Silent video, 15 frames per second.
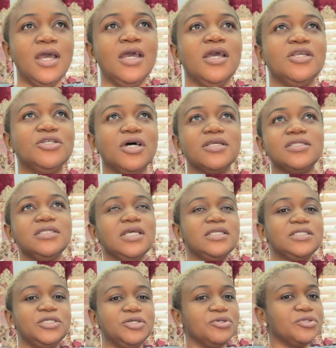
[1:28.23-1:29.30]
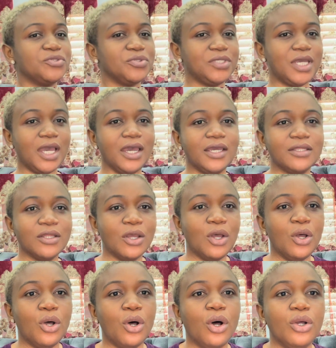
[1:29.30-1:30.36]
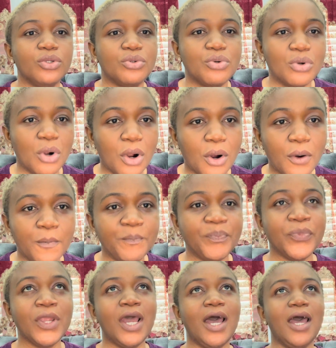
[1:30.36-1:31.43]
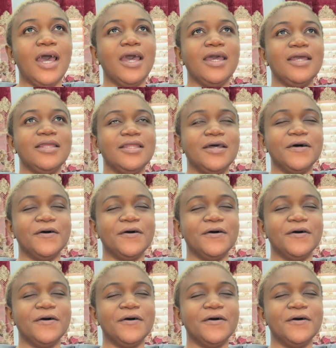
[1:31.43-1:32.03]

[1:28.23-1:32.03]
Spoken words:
It just needs you to get on Chrome and